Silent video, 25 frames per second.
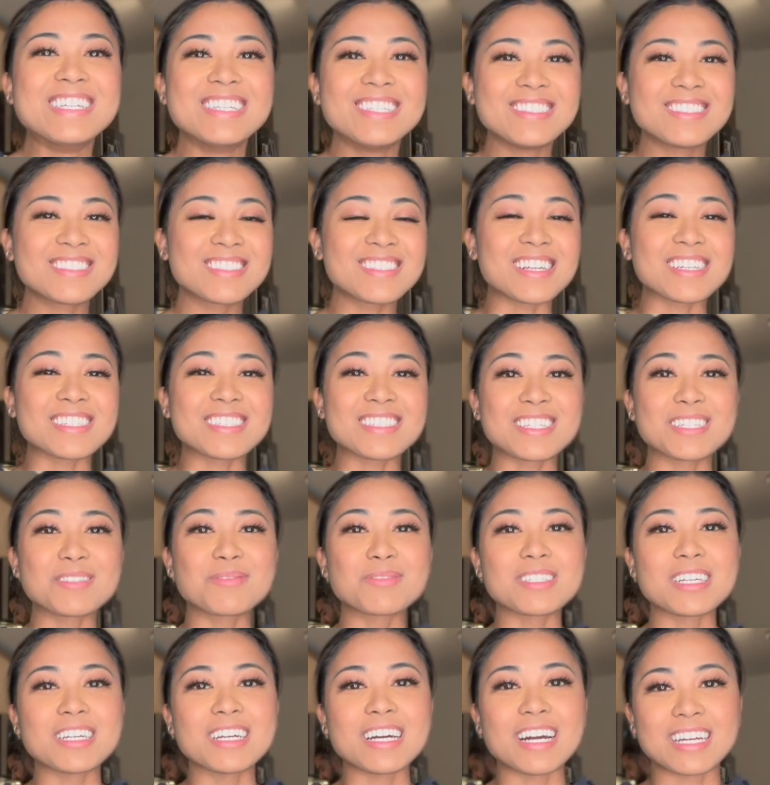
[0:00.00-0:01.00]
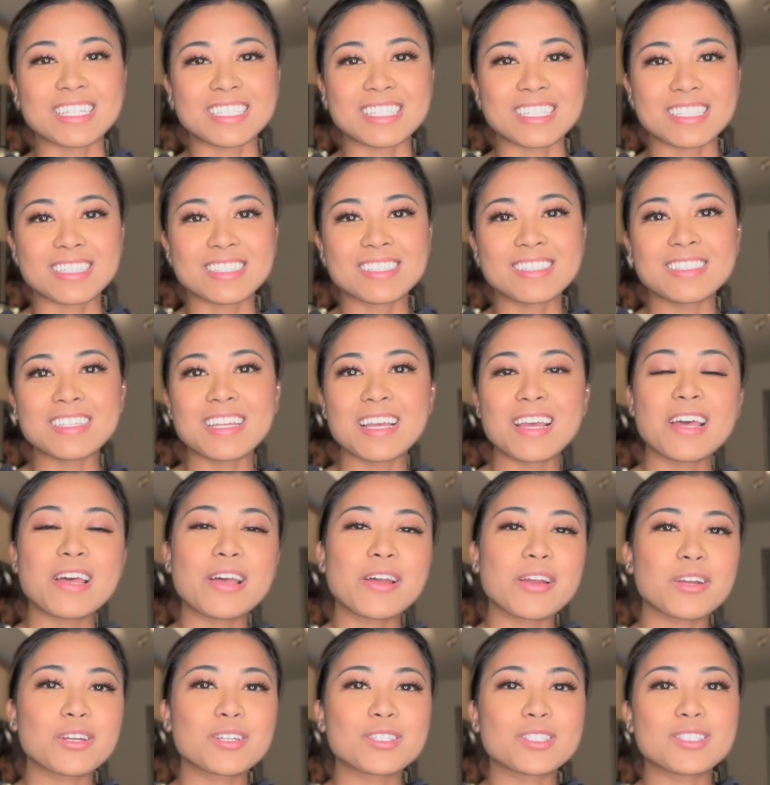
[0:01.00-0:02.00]
Slicing up some onions
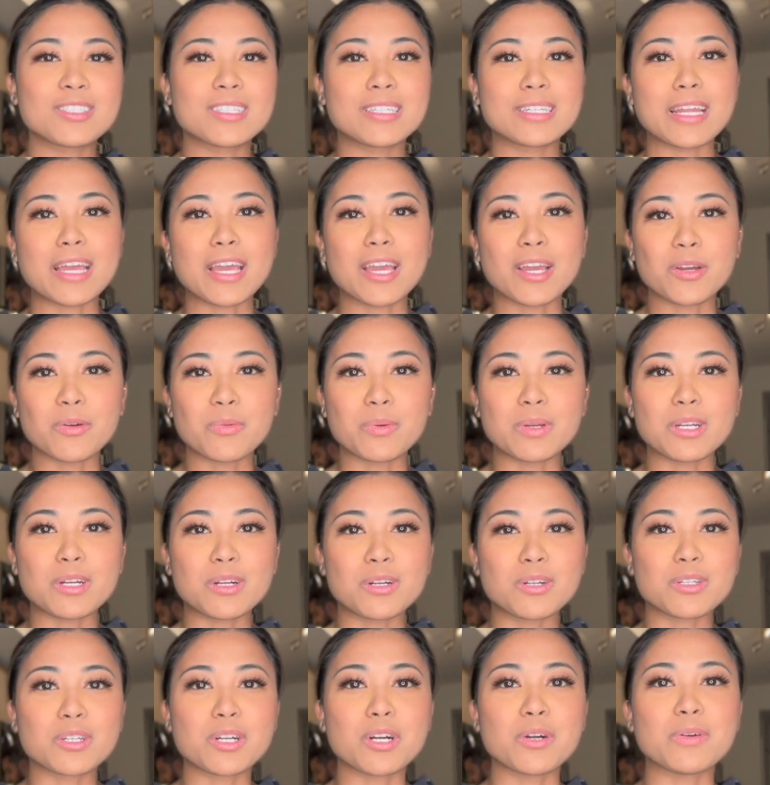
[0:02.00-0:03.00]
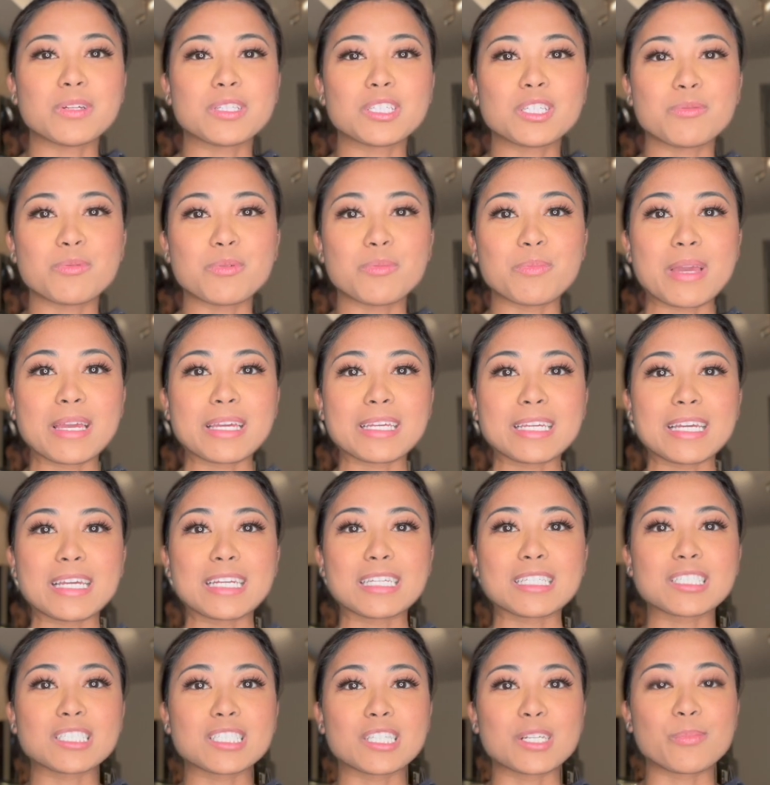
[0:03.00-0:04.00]
because today we are going to be
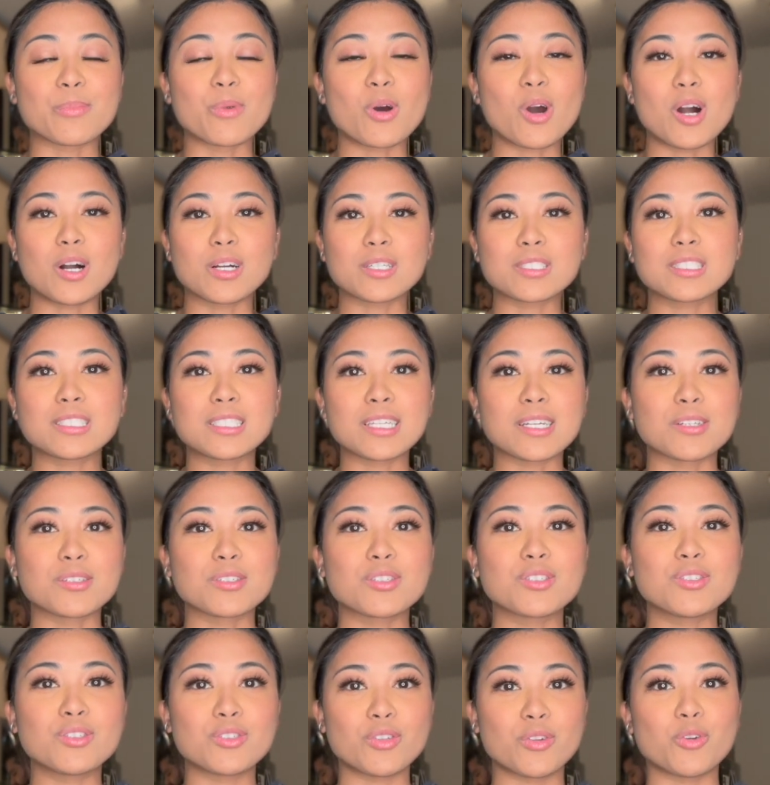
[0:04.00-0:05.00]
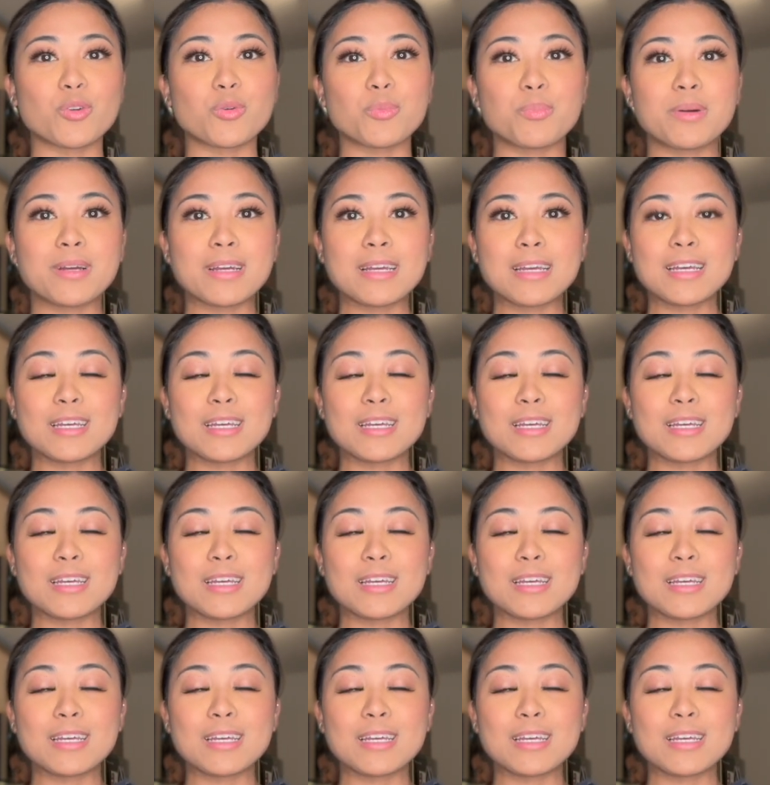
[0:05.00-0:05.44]
making some oxtail soup.